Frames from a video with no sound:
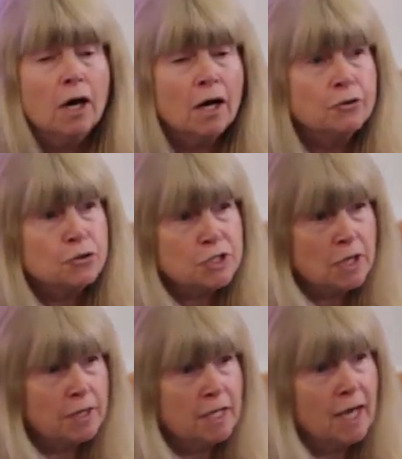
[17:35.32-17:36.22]
under
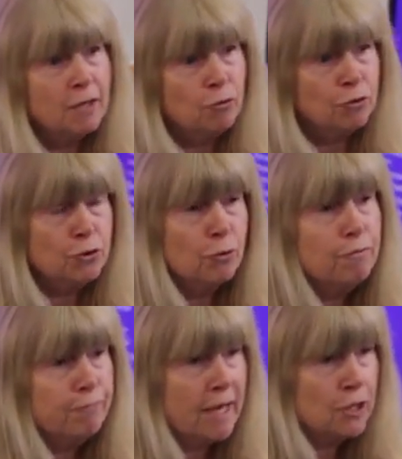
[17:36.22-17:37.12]
study, and your
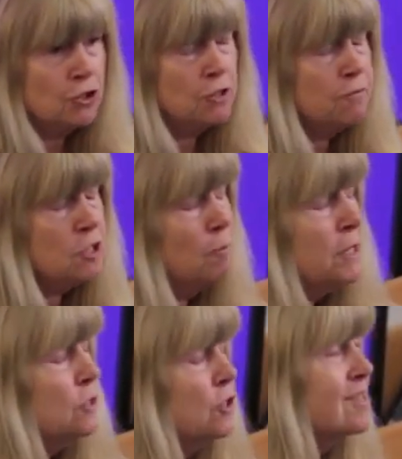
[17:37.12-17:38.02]
reflections. If
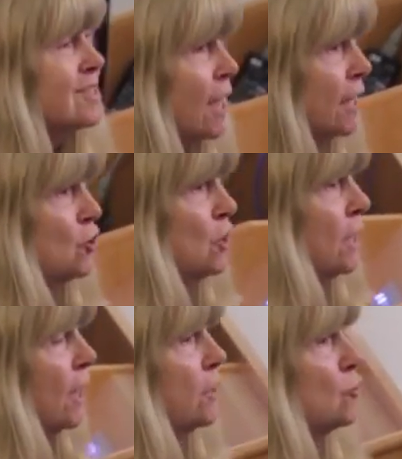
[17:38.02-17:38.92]
somebody doesn't
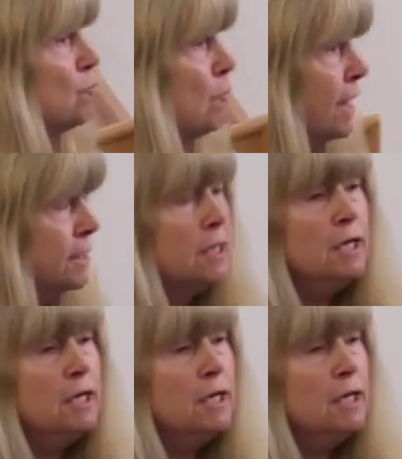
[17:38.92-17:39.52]
actually like to write,